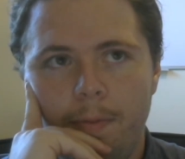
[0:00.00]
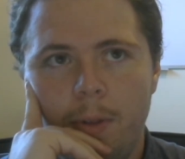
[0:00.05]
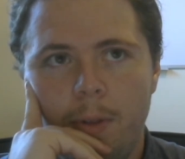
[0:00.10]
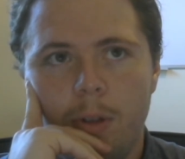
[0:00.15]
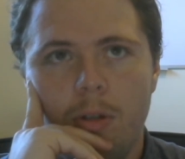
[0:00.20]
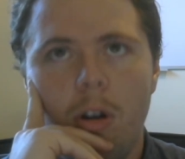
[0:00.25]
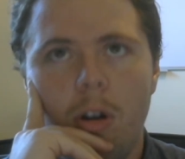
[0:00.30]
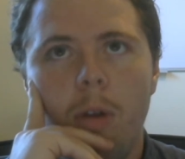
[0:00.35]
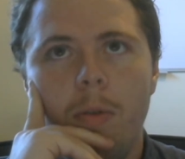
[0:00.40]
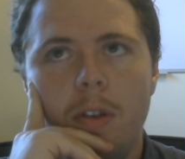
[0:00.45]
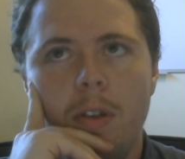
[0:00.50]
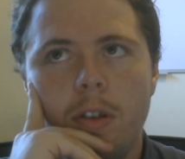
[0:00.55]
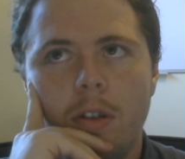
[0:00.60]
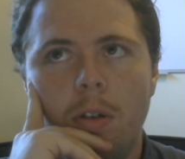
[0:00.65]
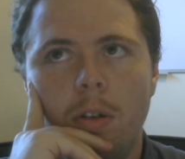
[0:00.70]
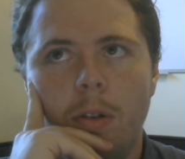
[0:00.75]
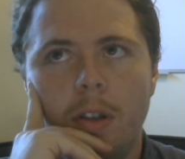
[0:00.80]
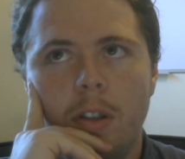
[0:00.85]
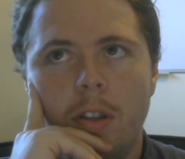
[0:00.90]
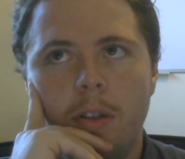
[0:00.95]
always
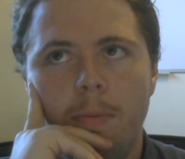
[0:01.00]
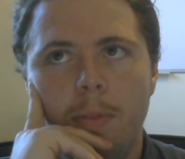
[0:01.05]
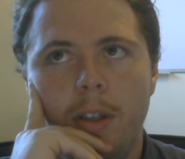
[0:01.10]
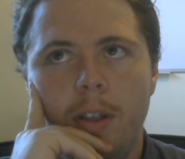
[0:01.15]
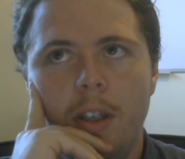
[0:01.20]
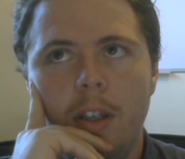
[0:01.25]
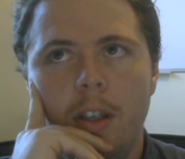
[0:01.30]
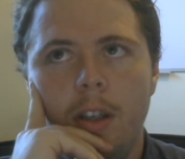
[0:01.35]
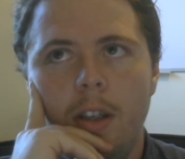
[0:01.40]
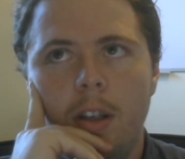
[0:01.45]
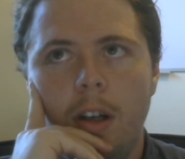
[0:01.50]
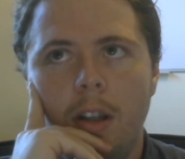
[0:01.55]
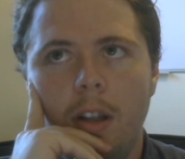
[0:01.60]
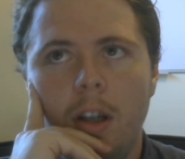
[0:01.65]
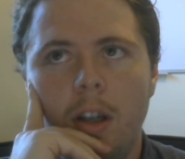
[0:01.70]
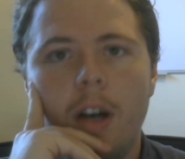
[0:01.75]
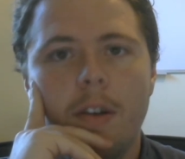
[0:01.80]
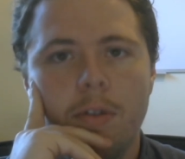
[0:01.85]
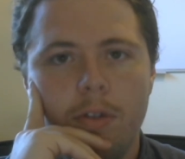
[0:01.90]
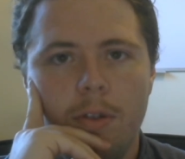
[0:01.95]
going to be a
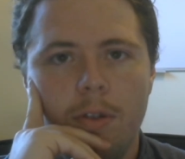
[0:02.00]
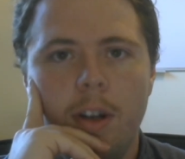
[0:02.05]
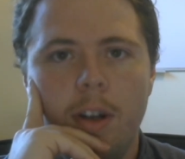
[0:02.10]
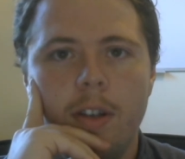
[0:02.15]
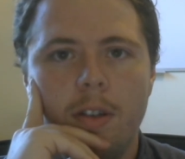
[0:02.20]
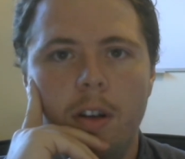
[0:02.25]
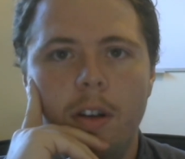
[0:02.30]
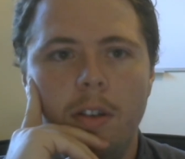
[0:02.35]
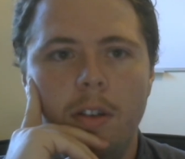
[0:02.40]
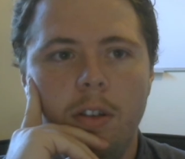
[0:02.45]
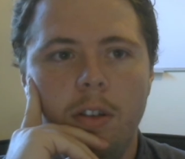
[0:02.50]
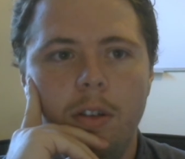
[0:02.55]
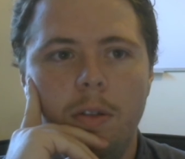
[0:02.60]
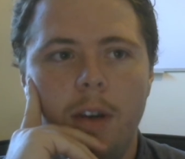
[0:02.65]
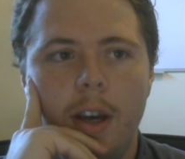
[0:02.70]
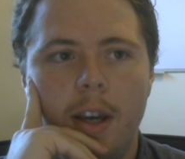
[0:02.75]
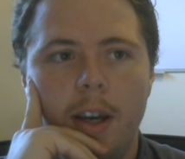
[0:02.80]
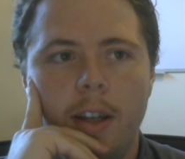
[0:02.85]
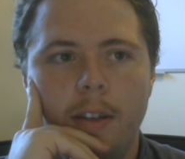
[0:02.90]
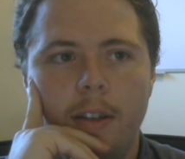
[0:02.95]
lot of stress on you,
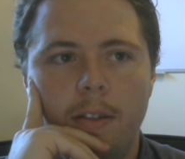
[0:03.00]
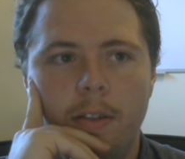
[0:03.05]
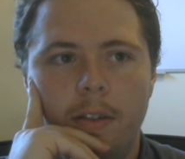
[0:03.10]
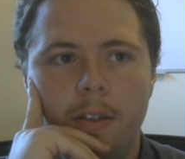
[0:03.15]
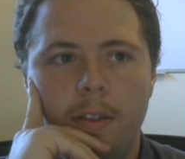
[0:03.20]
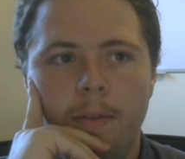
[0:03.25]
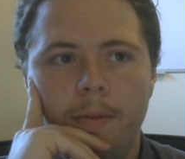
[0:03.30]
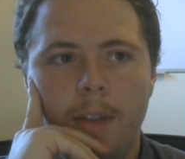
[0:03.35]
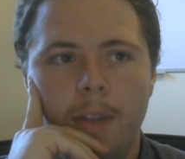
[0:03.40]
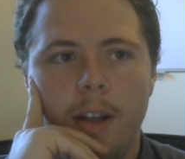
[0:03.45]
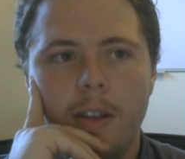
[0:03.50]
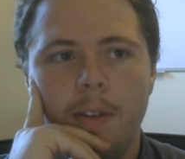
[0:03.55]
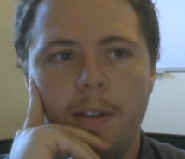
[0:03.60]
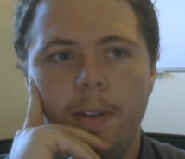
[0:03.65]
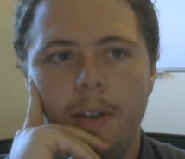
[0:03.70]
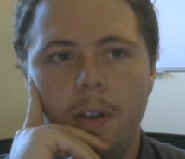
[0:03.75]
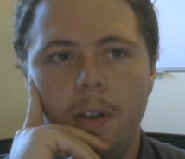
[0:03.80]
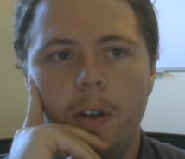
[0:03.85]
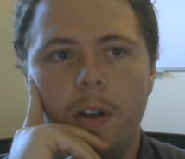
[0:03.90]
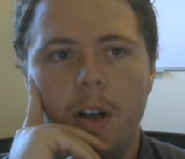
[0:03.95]
and that's
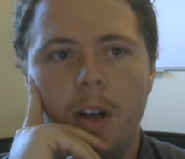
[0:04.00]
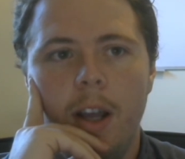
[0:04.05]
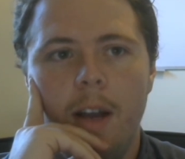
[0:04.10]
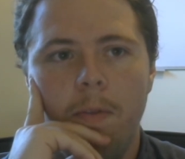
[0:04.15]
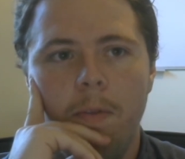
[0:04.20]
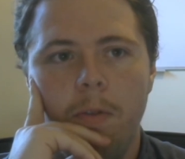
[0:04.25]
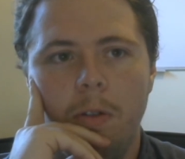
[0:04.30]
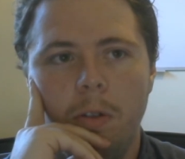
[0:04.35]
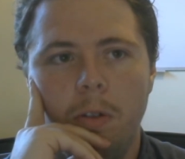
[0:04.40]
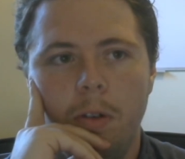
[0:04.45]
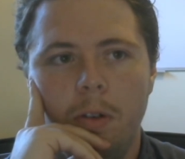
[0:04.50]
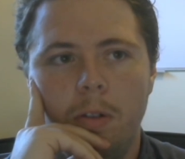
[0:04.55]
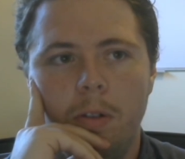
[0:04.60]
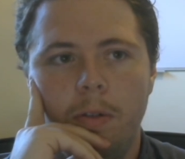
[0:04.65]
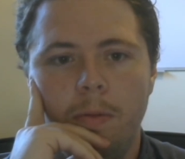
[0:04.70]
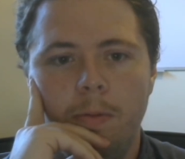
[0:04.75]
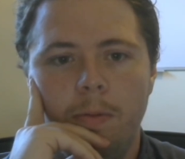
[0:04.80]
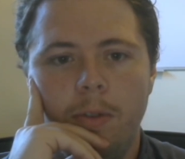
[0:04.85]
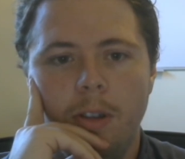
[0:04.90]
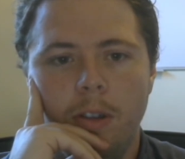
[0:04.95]
something you're going to have to
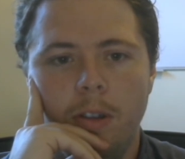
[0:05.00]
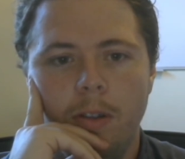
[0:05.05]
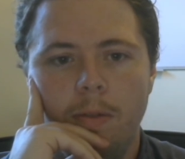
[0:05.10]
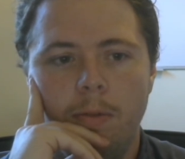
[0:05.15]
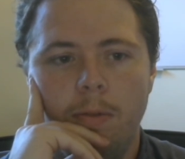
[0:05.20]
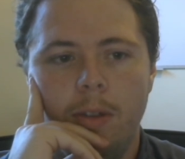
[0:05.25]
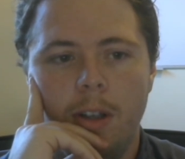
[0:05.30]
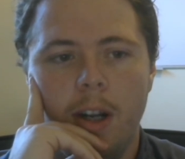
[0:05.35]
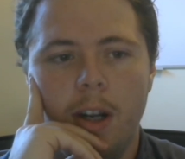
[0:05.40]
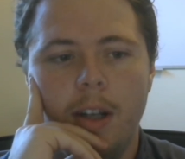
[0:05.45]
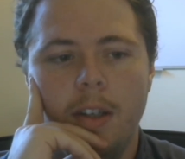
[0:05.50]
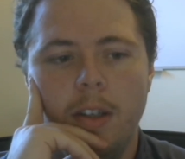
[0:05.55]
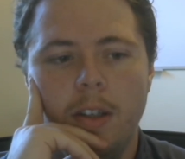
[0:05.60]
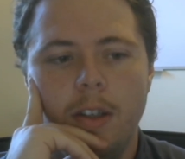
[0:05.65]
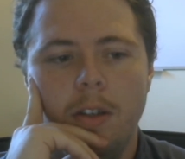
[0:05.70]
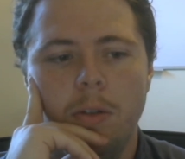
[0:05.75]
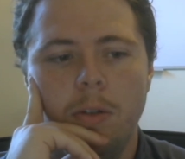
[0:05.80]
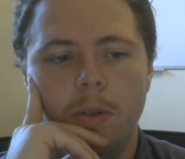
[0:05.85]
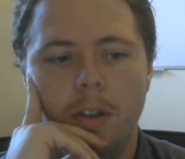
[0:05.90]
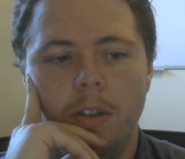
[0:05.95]
learn to kind of
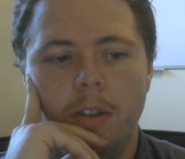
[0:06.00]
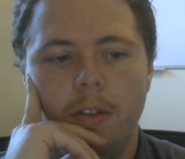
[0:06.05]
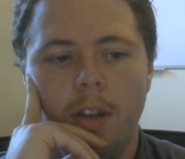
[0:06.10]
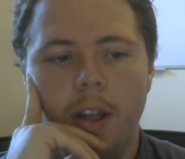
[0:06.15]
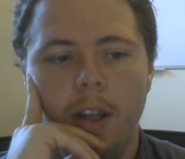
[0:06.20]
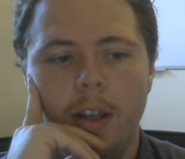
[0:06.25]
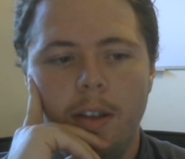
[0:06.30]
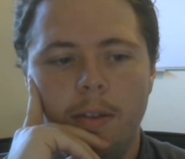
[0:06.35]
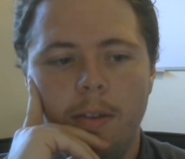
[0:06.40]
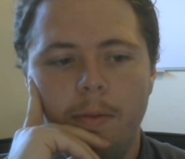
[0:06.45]
deal with. Like,